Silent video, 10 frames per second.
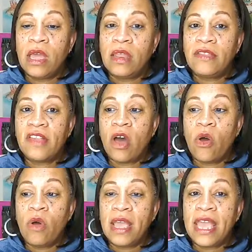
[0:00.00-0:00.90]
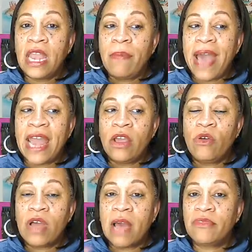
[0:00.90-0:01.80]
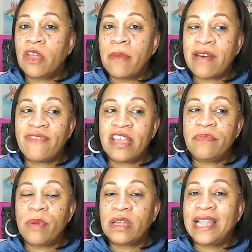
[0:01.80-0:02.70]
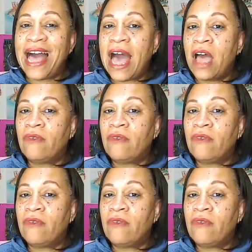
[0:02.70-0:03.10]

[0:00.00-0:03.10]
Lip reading: So anybody who comes on my Facebook Live